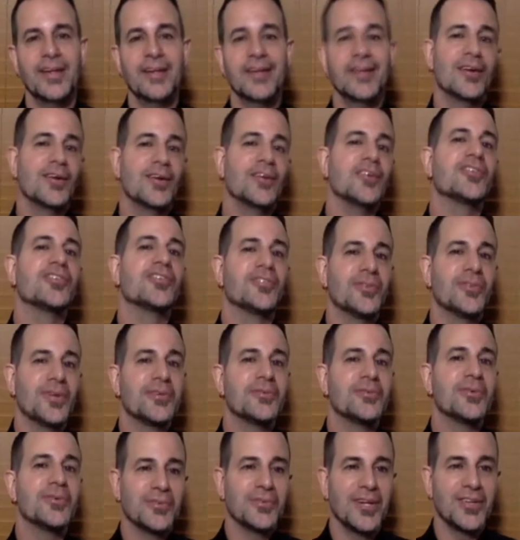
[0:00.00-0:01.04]
there are strict
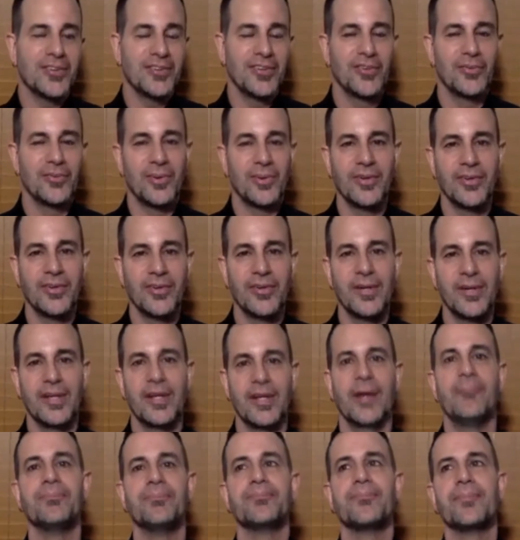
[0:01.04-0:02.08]
restrictions when you're doing
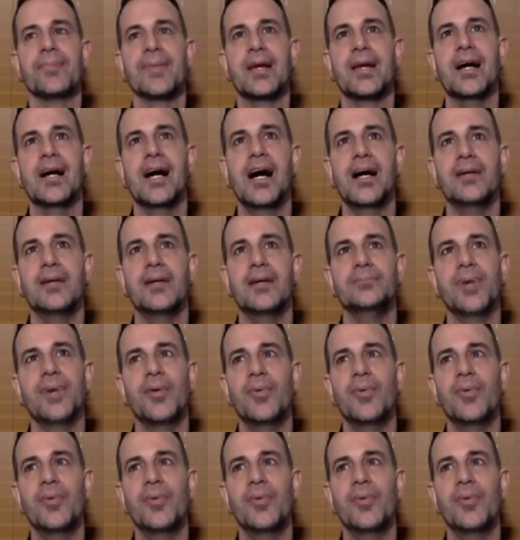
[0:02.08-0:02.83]
that.